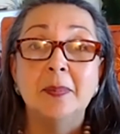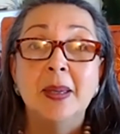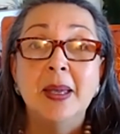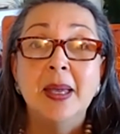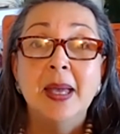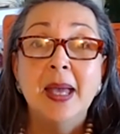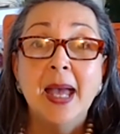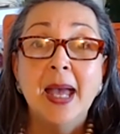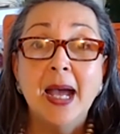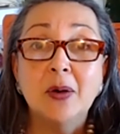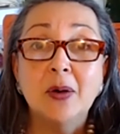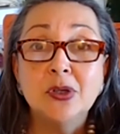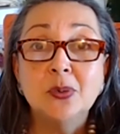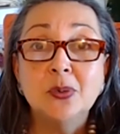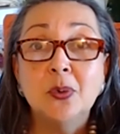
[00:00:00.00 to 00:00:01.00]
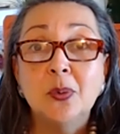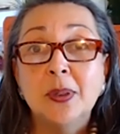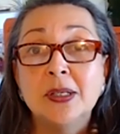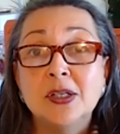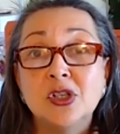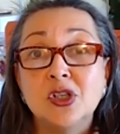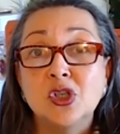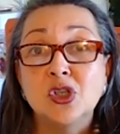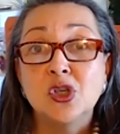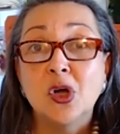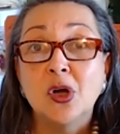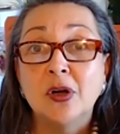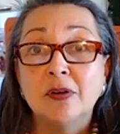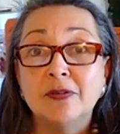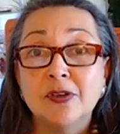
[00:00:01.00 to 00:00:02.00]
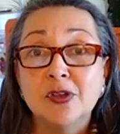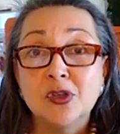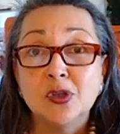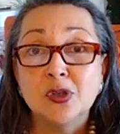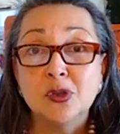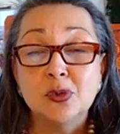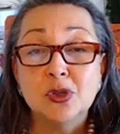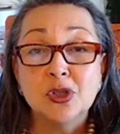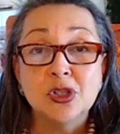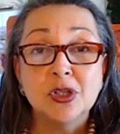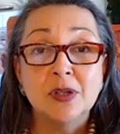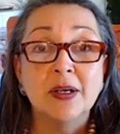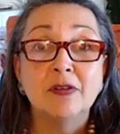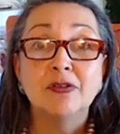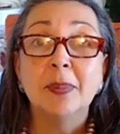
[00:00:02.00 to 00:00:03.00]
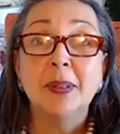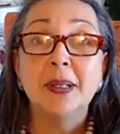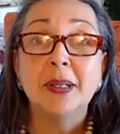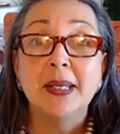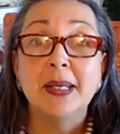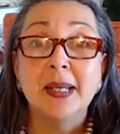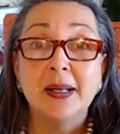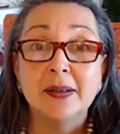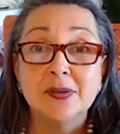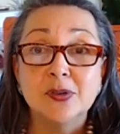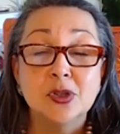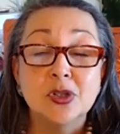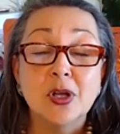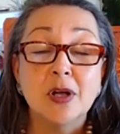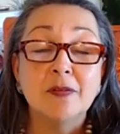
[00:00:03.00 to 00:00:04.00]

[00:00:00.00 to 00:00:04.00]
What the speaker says: How are you going to solve the solution that everybody else,